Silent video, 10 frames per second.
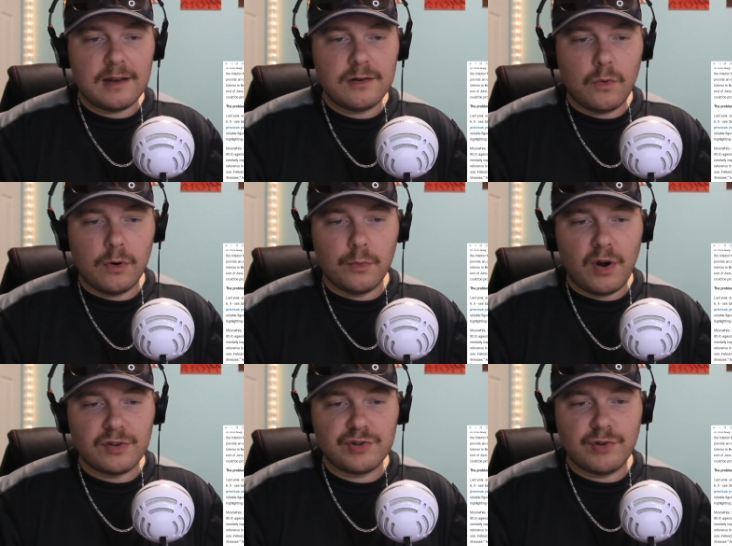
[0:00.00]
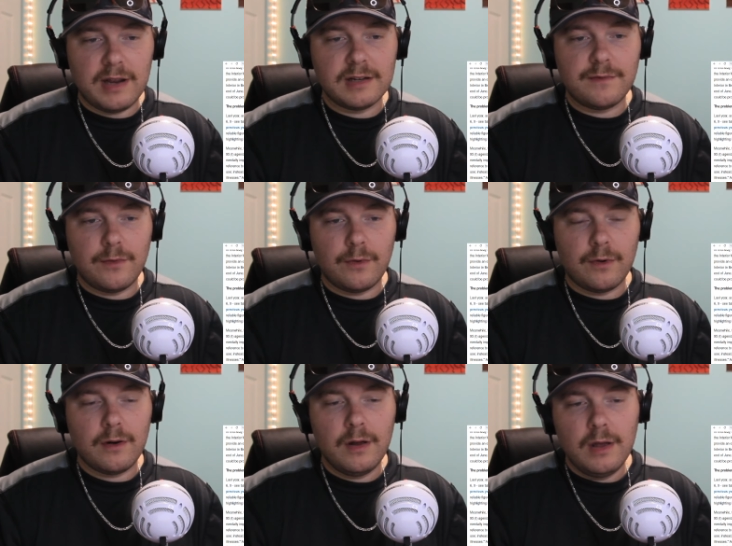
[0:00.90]
or were not trained
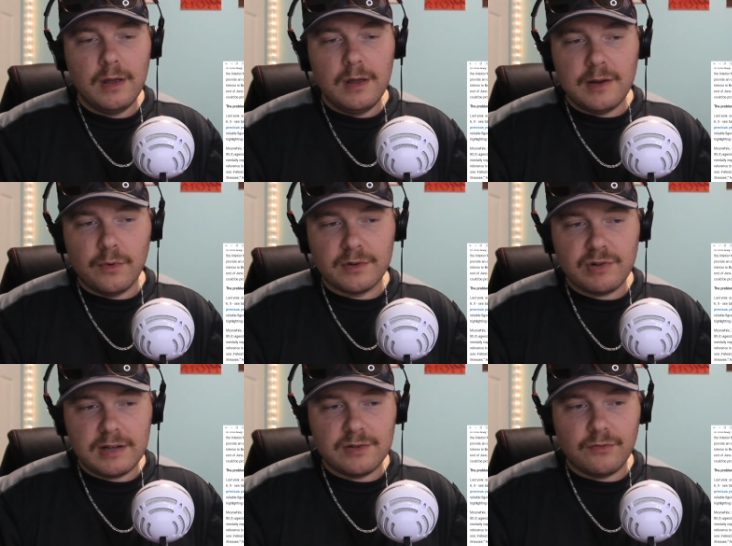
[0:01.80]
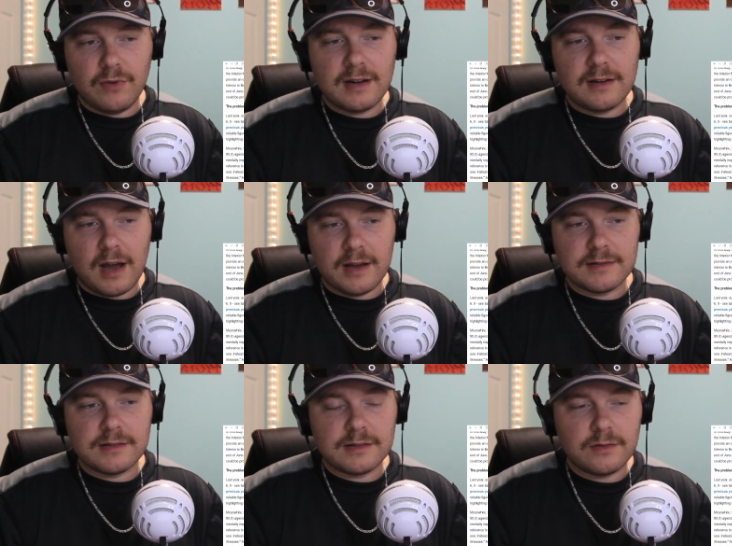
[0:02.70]
for. They weren't trained to recognize
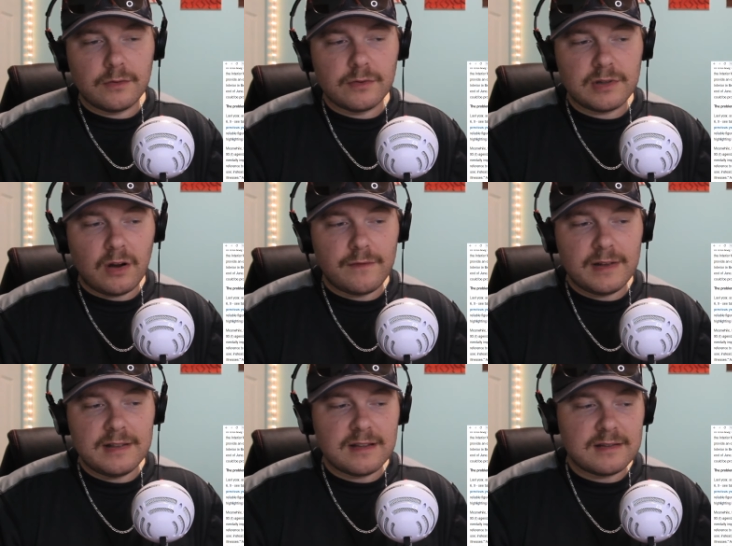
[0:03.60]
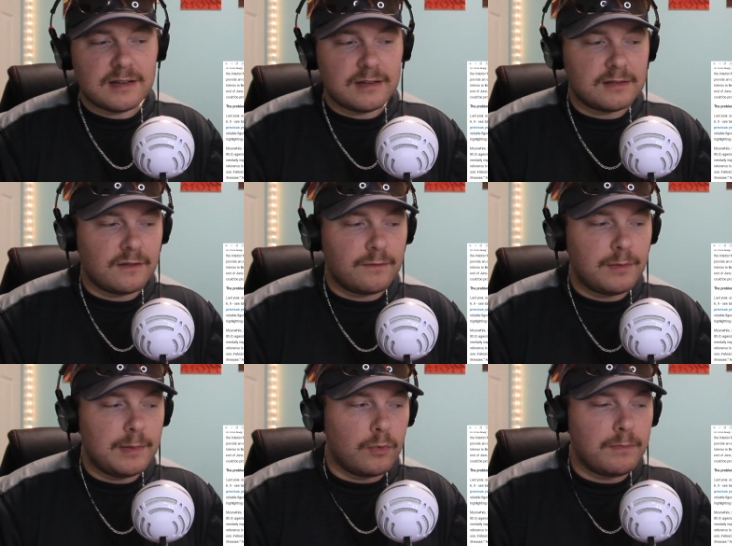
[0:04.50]
it. So there was a lot of instances of
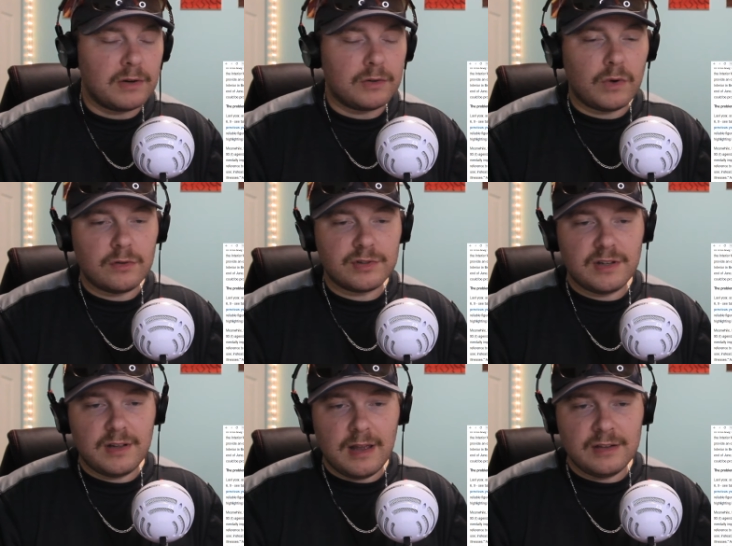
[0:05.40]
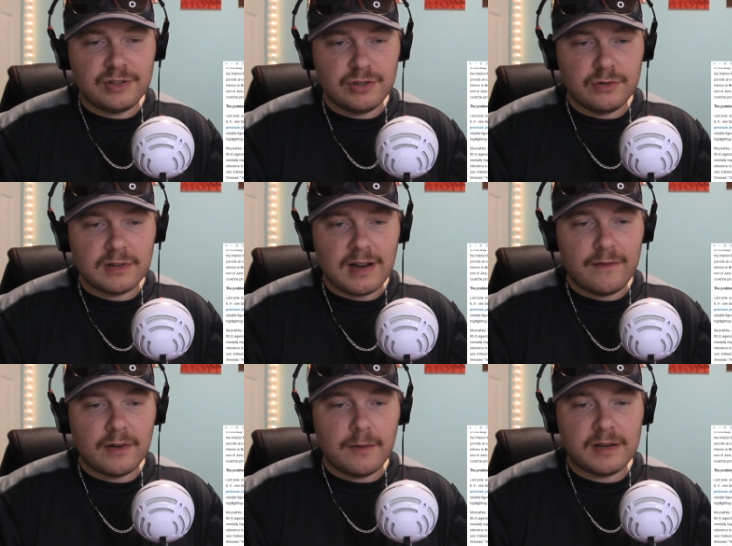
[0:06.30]
people with mental health issues and
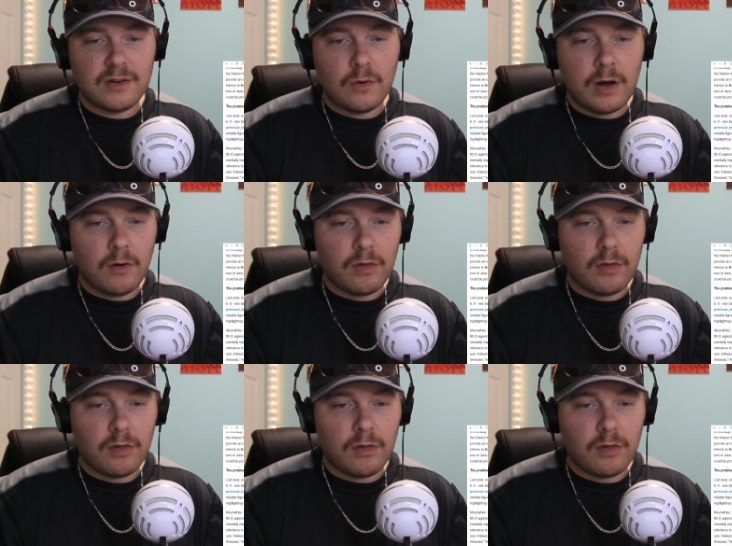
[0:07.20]
having a mental health